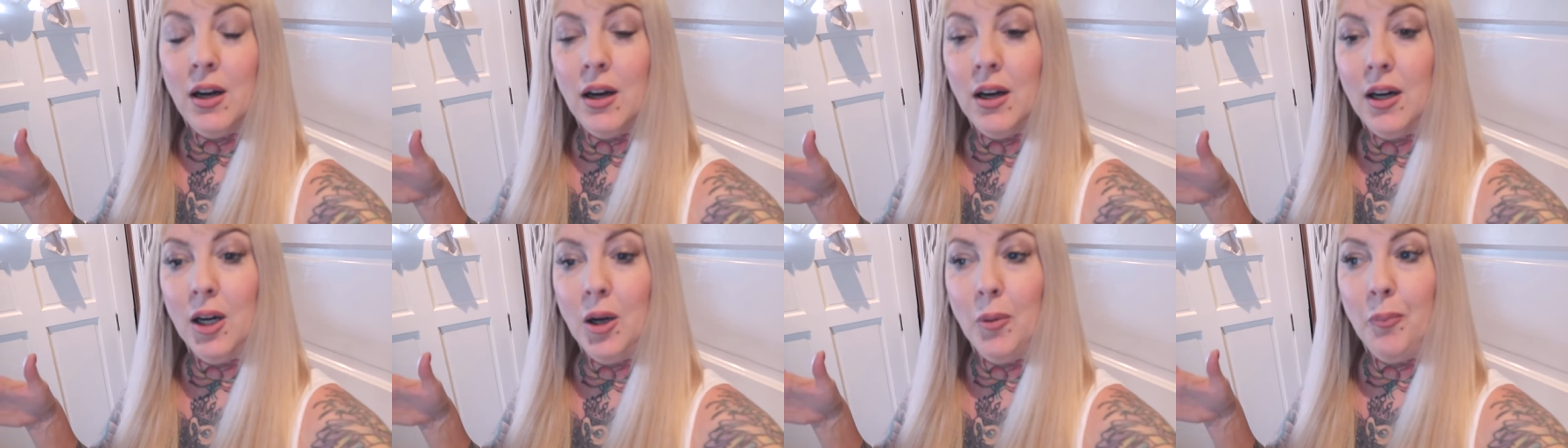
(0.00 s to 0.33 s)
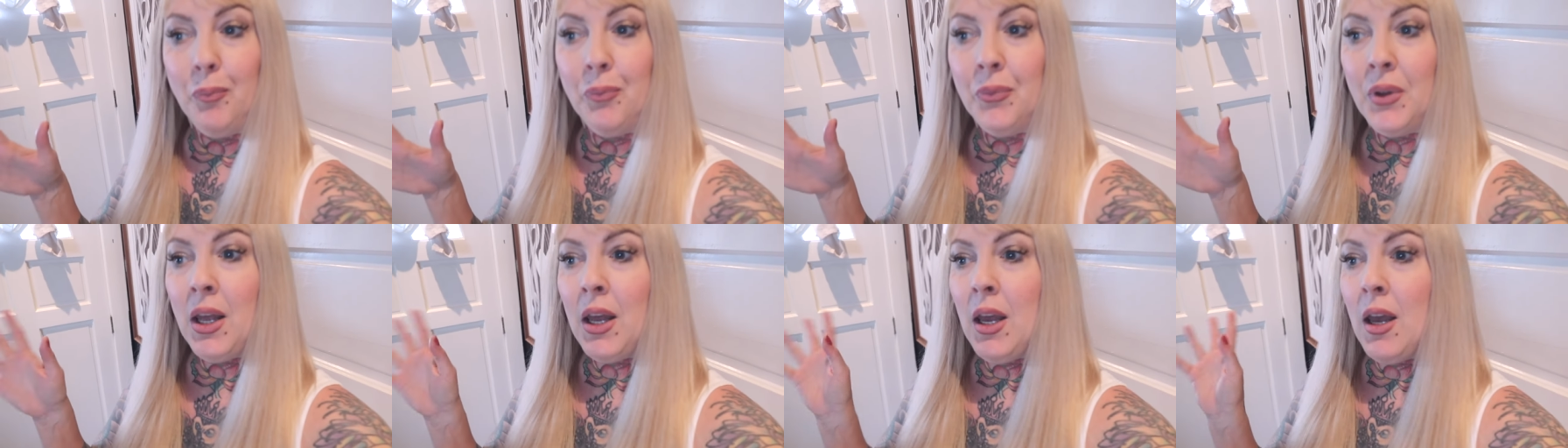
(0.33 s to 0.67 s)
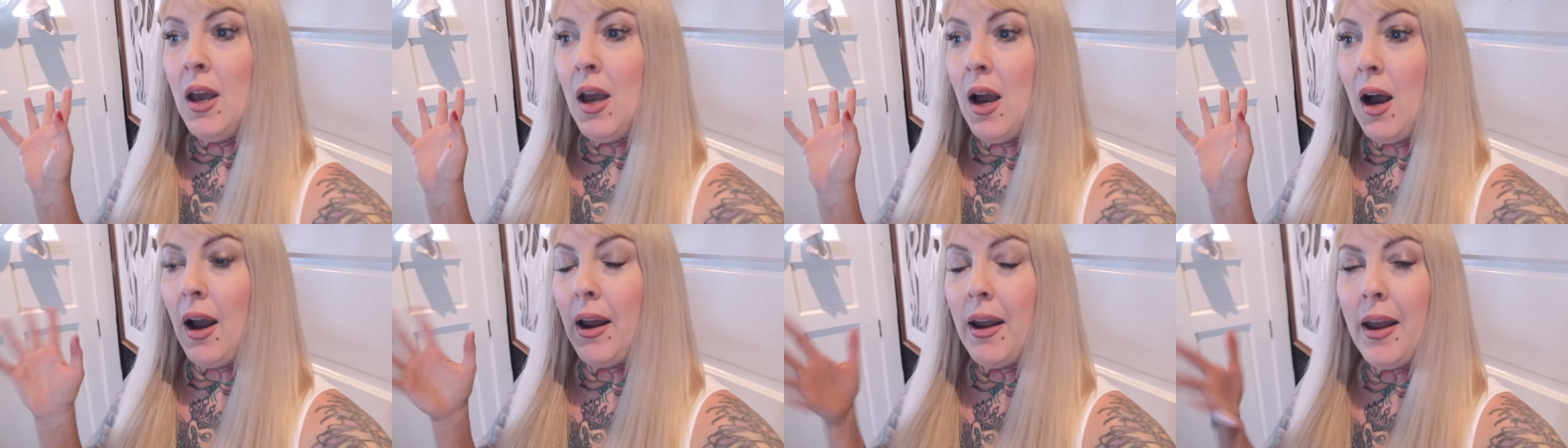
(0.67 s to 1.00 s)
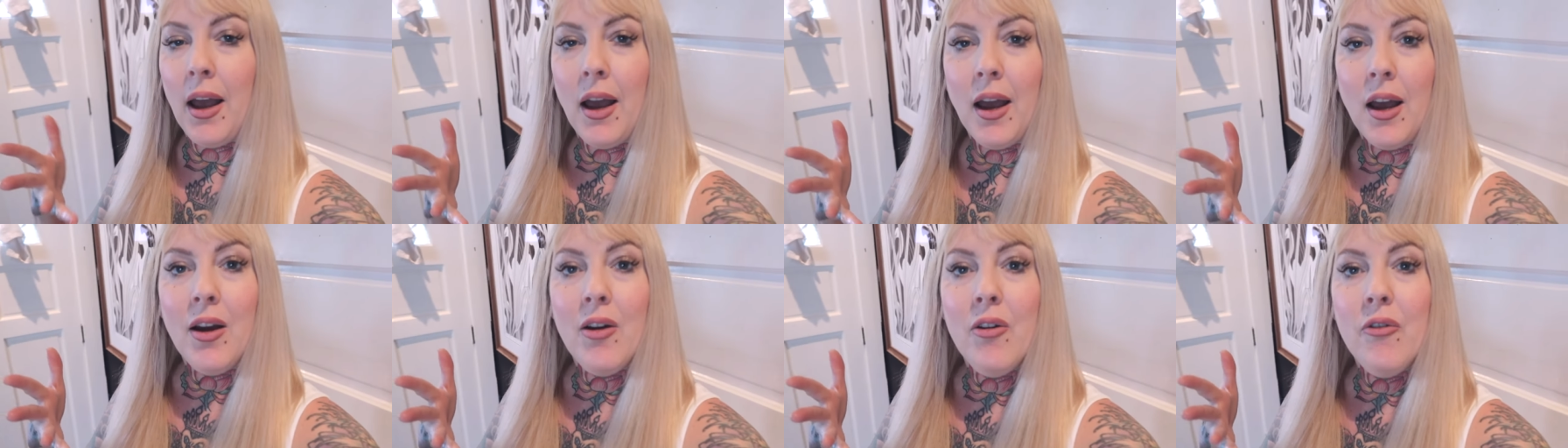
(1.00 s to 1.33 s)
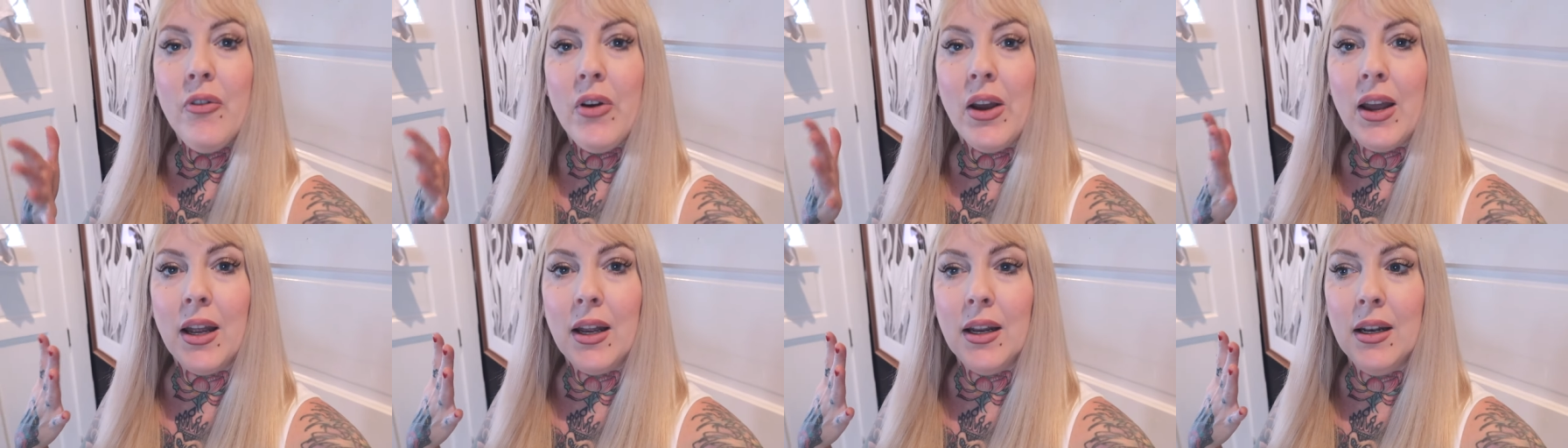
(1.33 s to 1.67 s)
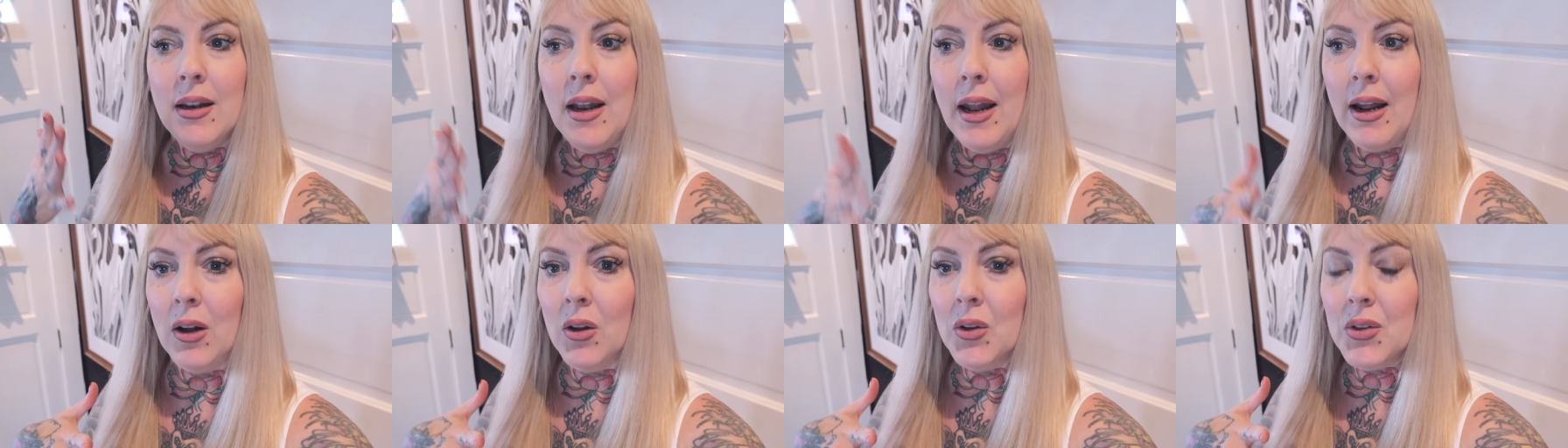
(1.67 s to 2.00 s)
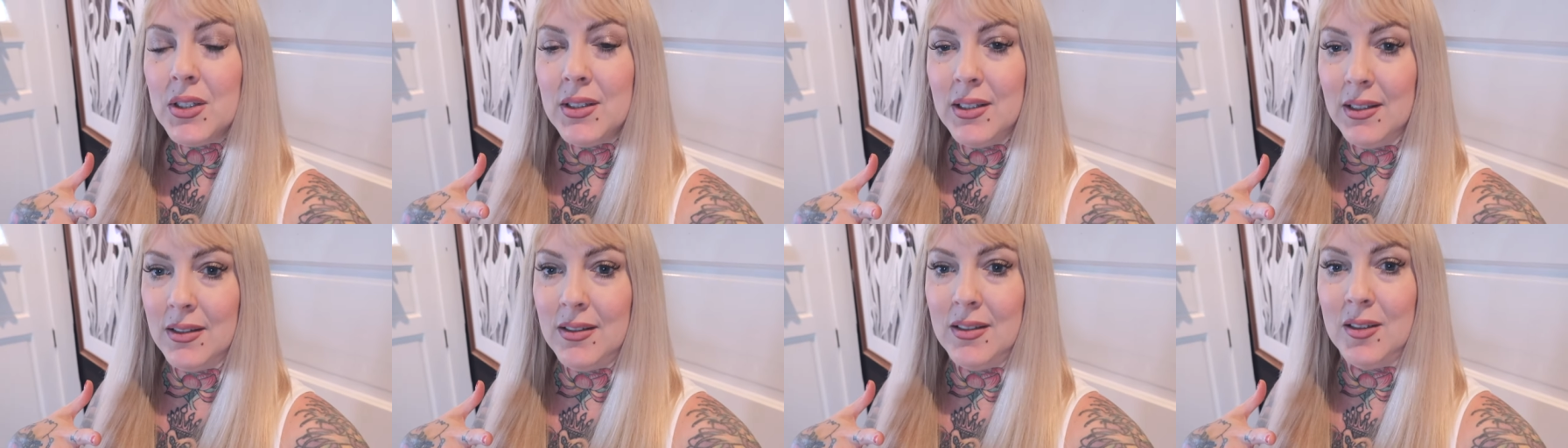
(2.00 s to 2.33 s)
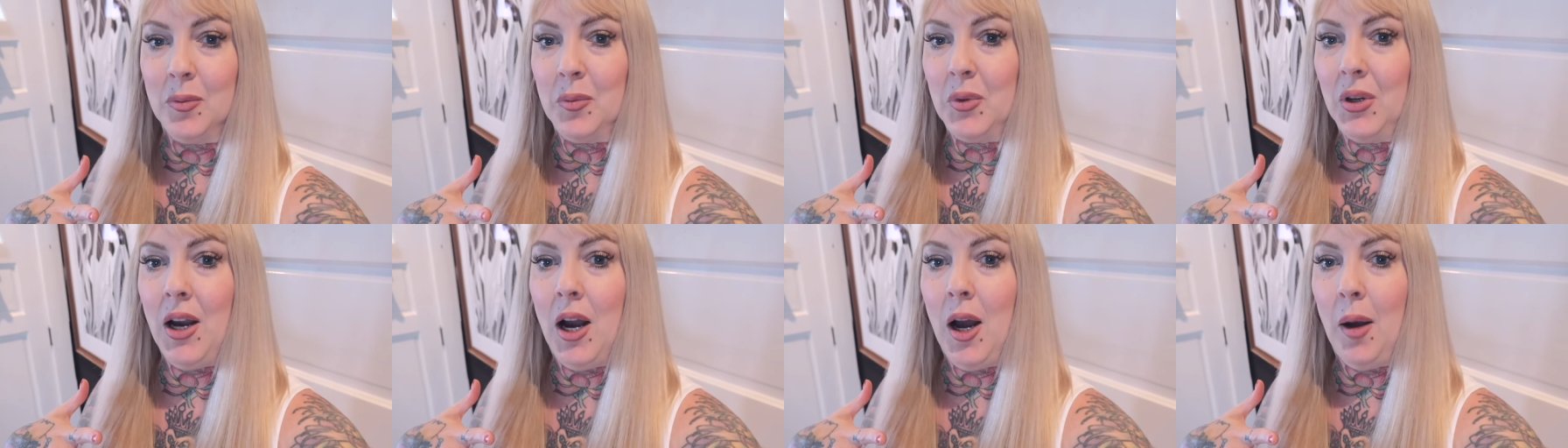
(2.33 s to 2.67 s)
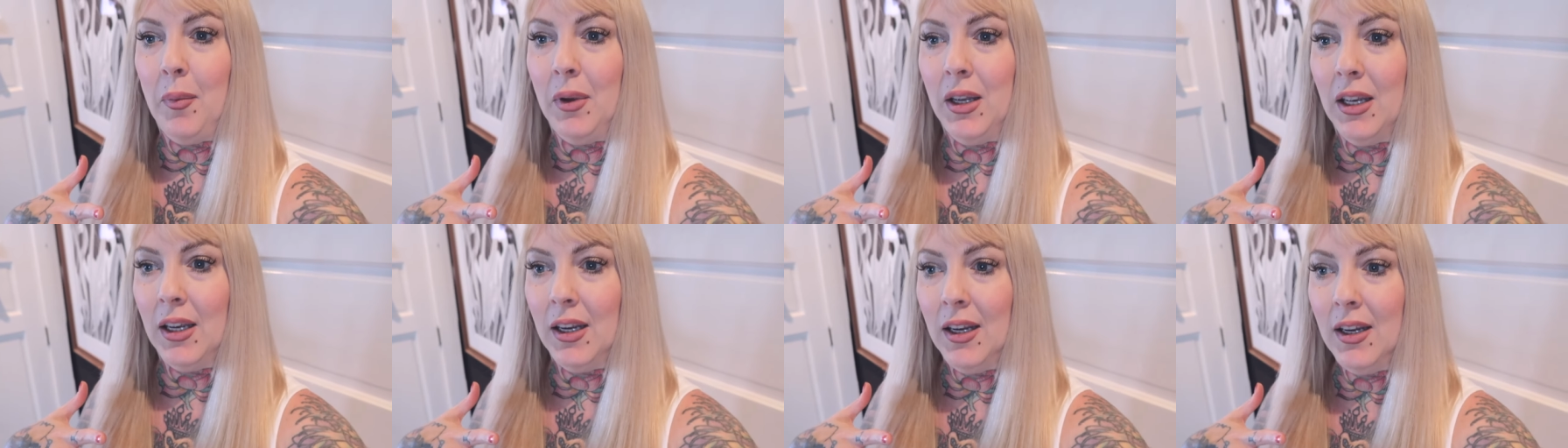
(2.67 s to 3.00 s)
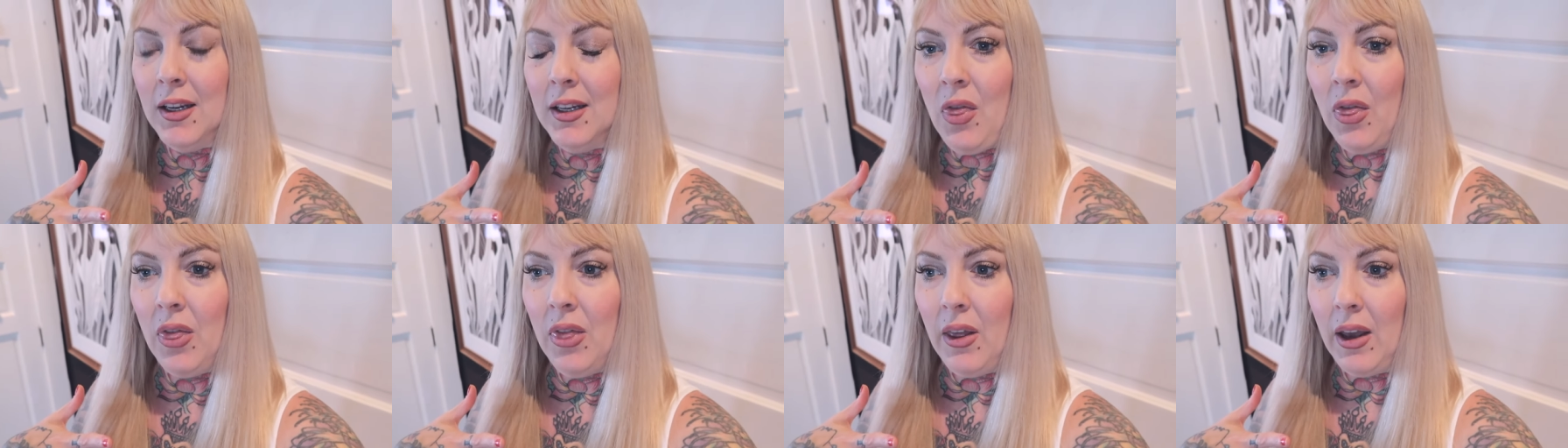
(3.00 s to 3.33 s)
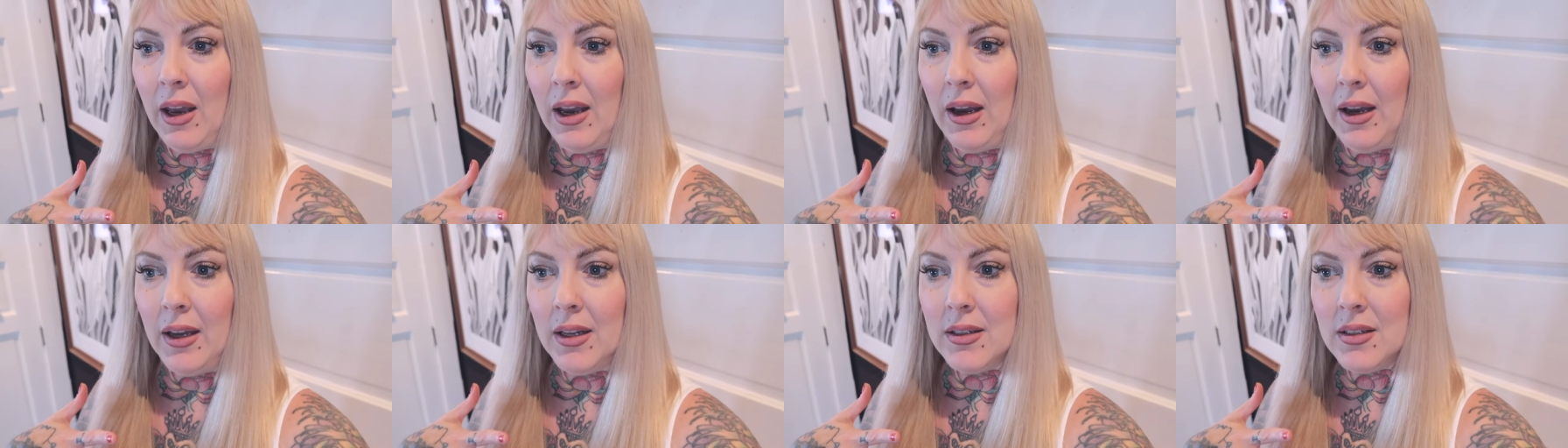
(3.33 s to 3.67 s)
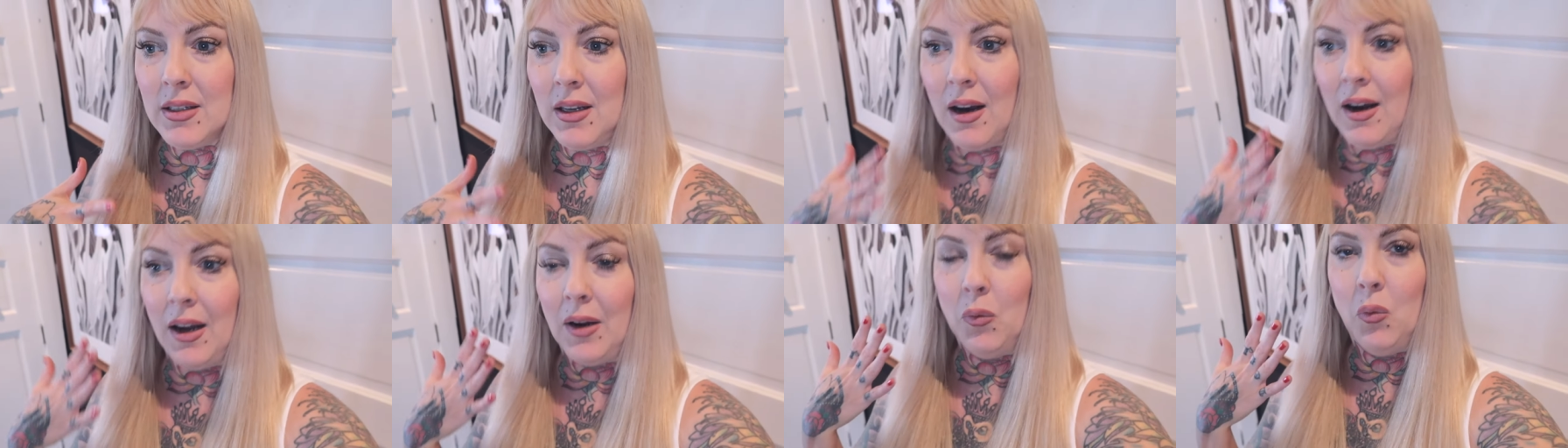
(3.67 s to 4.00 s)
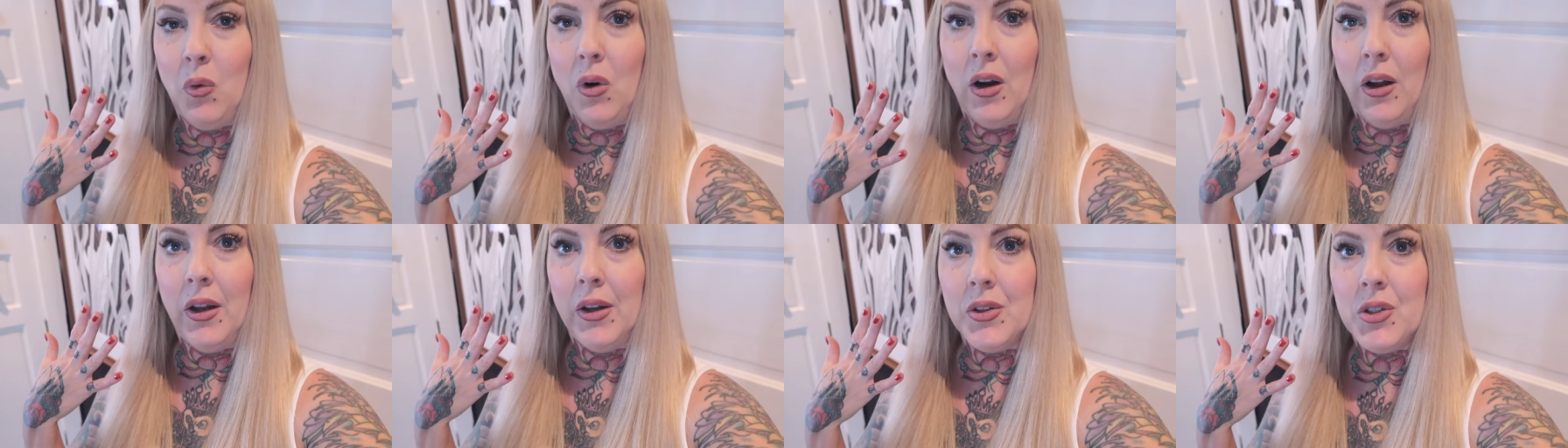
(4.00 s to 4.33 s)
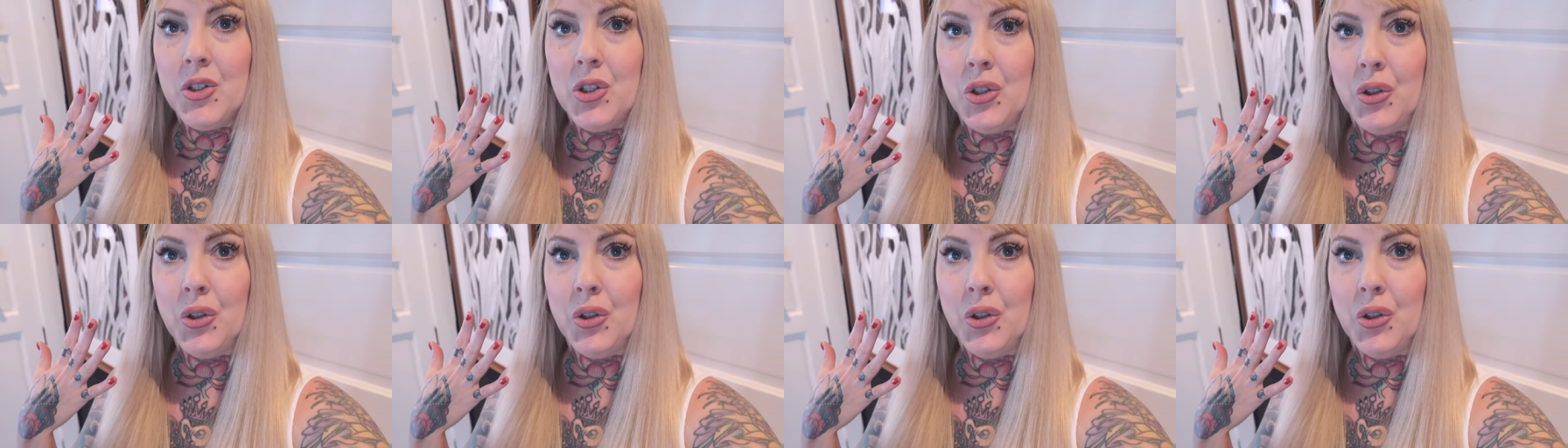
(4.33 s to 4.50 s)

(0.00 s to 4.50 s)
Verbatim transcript: Um, I have a nail system coming that I want